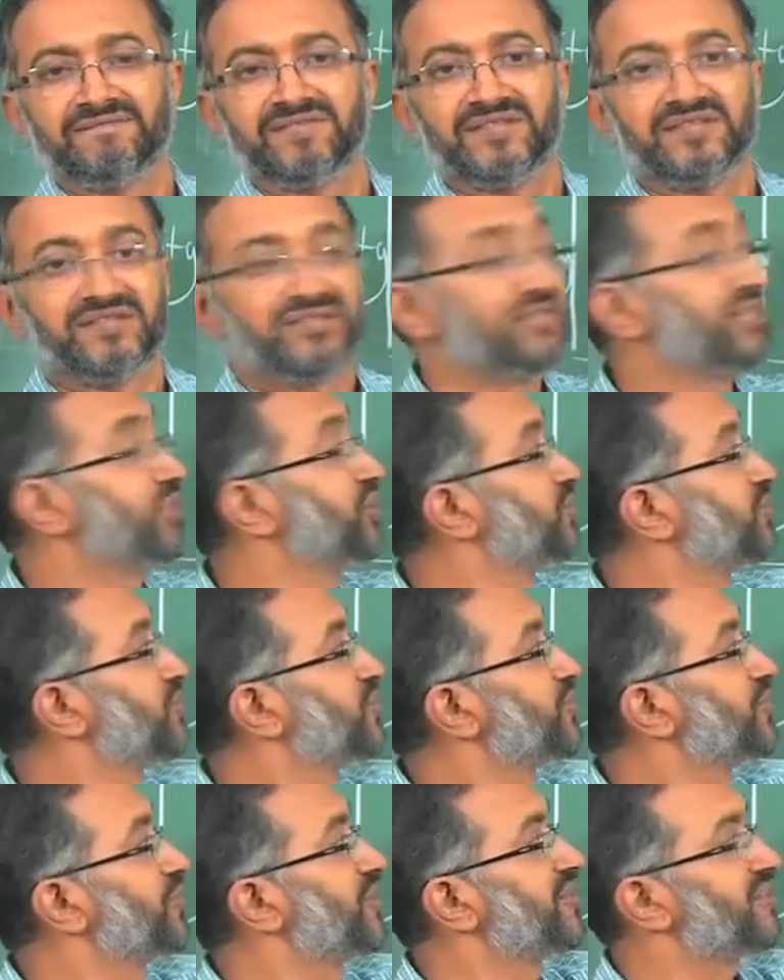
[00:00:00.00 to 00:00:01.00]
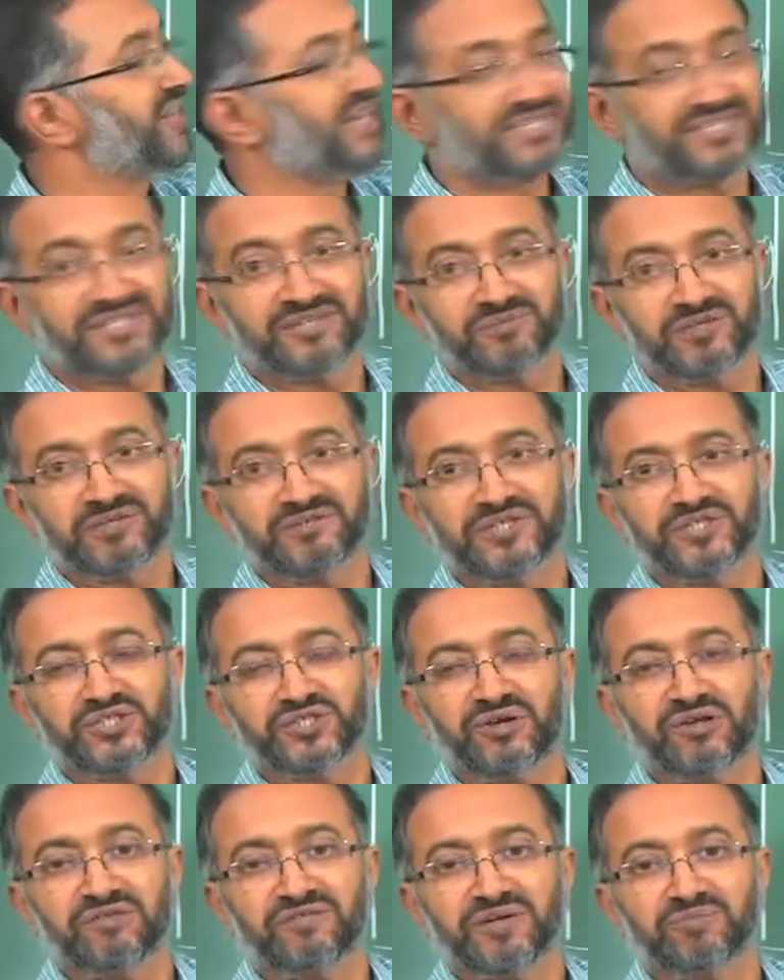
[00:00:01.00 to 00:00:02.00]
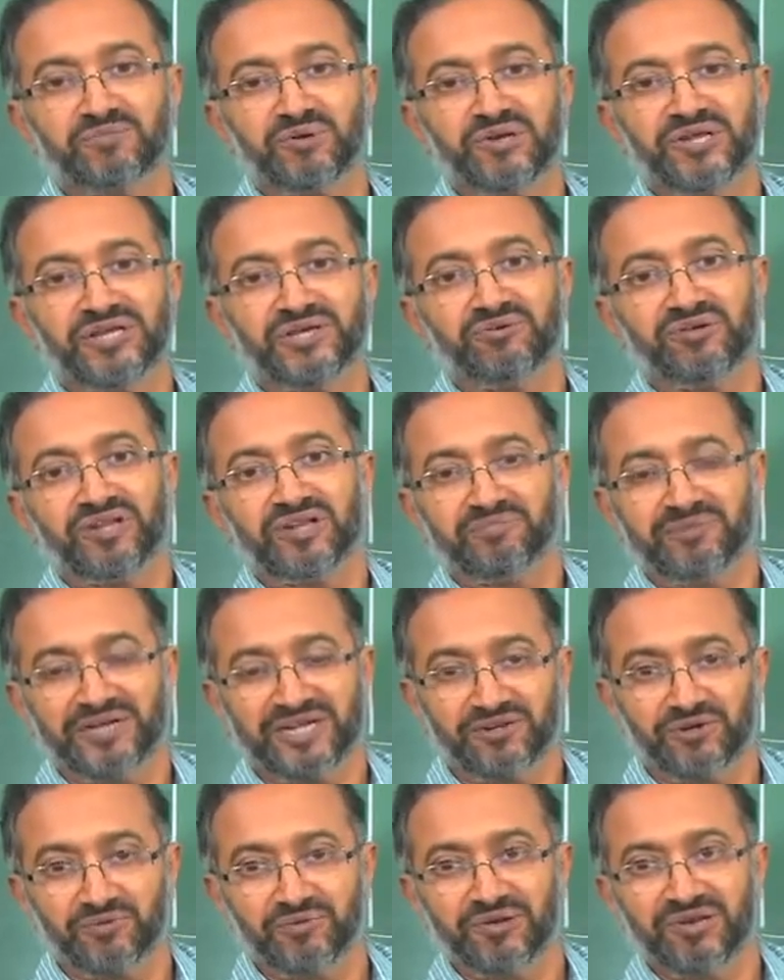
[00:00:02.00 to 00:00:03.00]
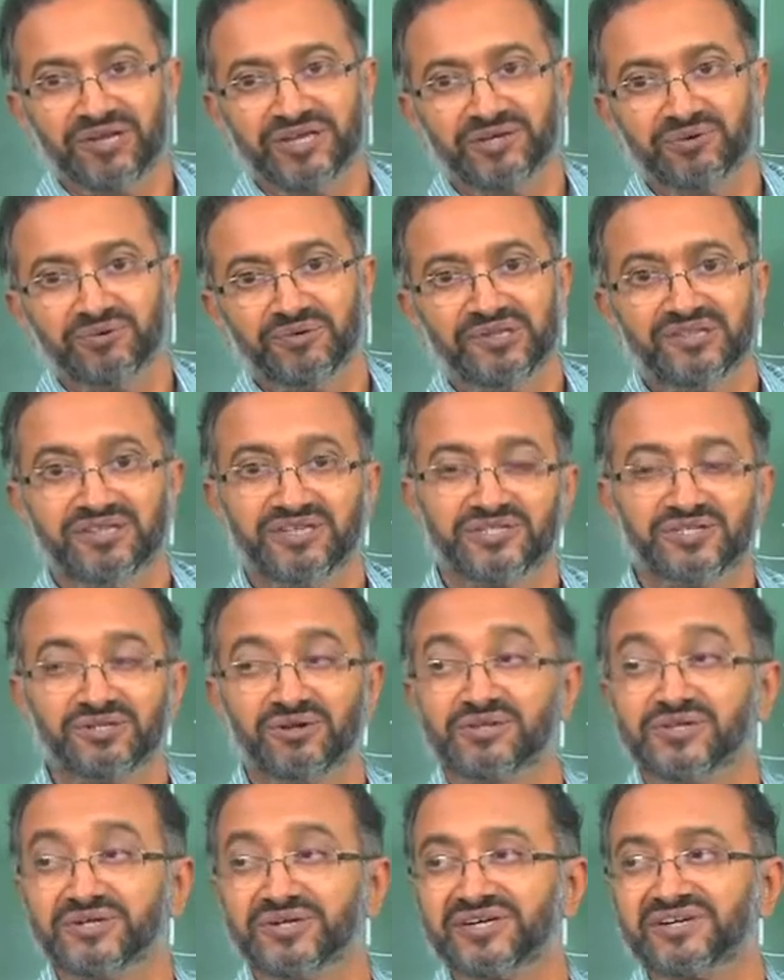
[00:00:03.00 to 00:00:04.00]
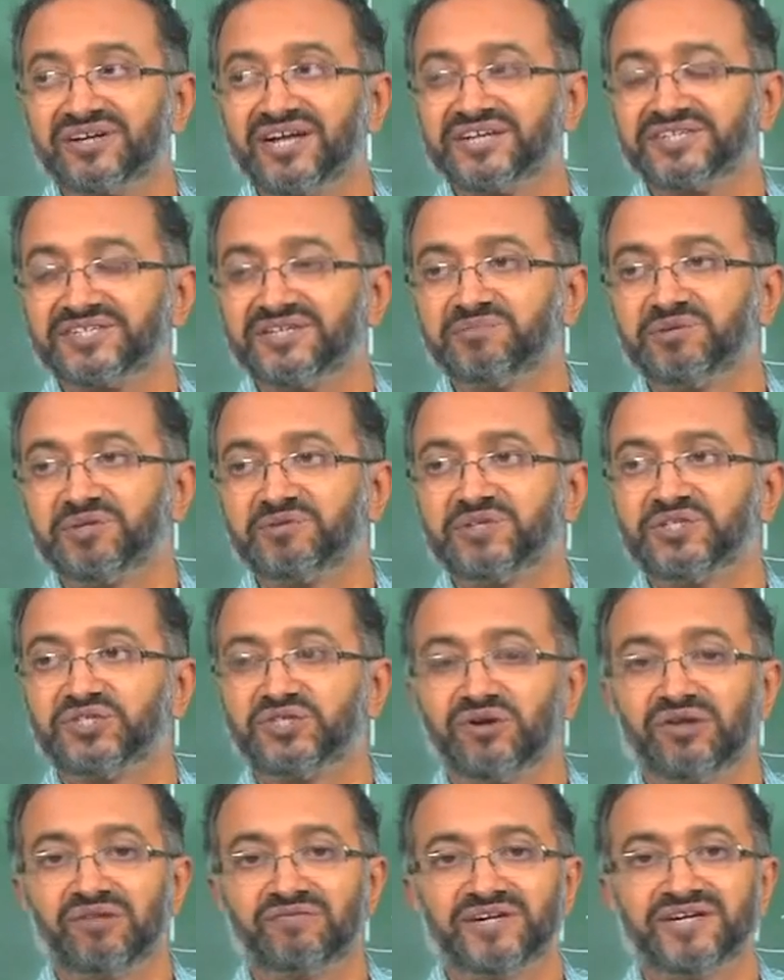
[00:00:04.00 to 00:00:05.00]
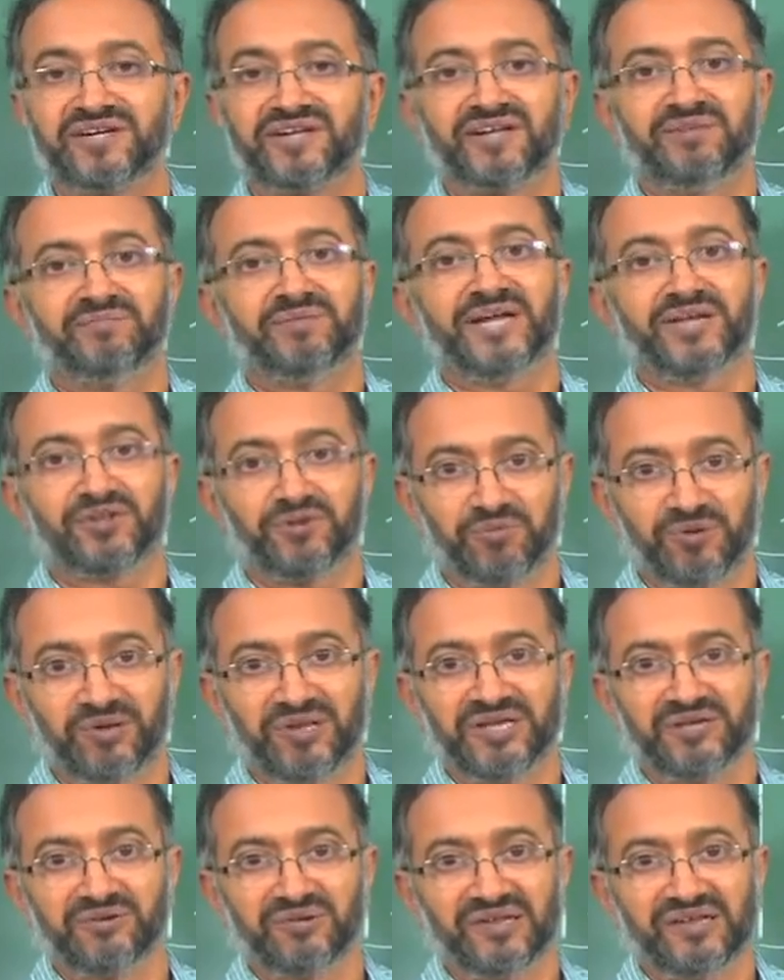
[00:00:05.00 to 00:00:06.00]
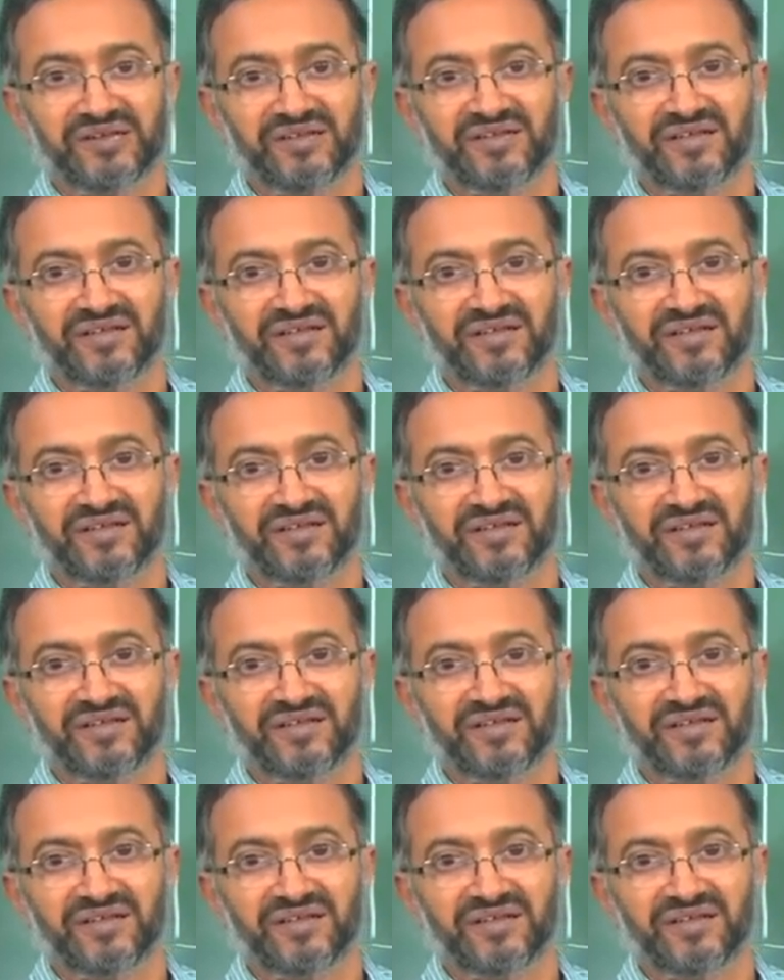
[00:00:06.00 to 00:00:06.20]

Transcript: This is also interaction between solvent molecule and macromolecule, this is also interaction between solvent and macromolecule.